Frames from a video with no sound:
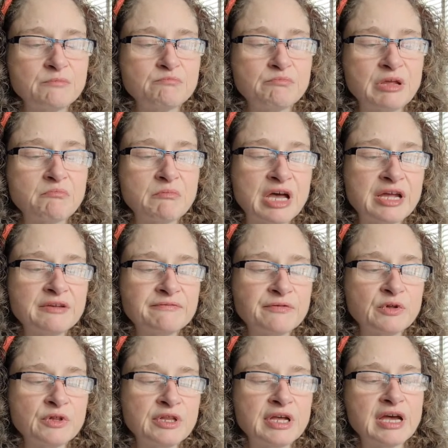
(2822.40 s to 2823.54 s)
Be
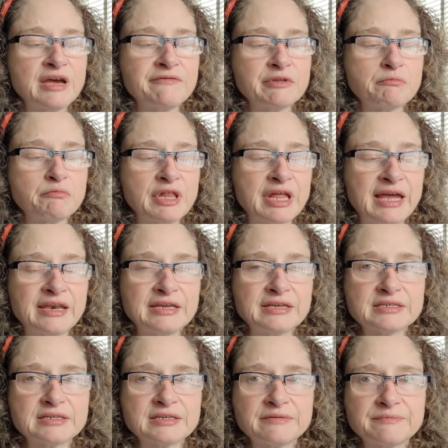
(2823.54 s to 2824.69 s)
mindful of the
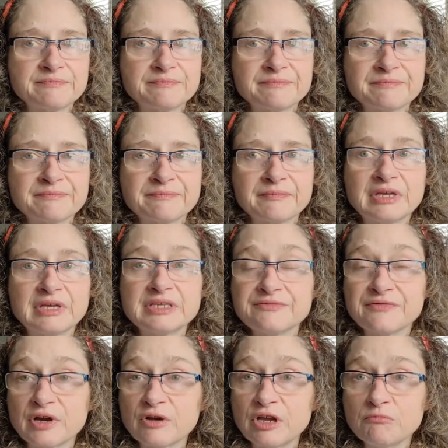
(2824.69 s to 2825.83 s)
planet. It's
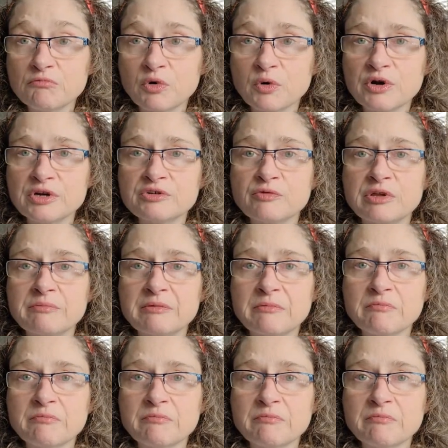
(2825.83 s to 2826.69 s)
very important we be